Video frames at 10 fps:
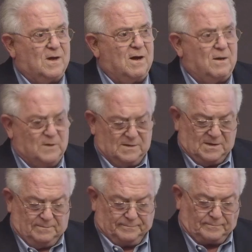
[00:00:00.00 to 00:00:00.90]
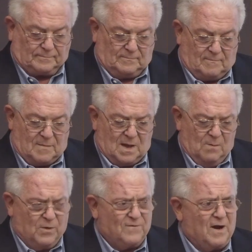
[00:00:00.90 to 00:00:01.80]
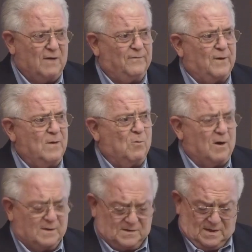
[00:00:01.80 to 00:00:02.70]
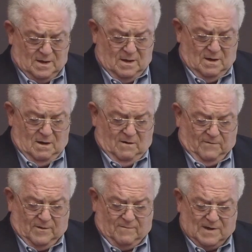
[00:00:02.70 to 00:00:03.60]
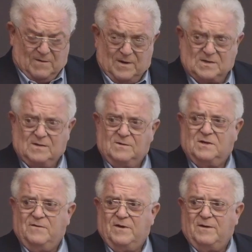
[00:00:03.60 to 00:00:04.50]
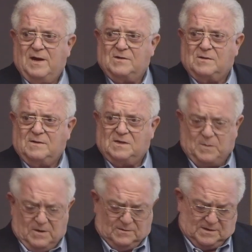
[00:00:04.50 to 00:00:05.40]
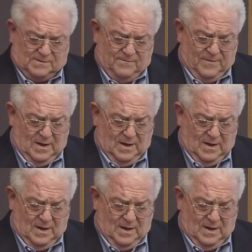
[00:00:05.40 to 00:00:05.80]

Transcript: commons, provide frameworks for the re resolution of international disputes,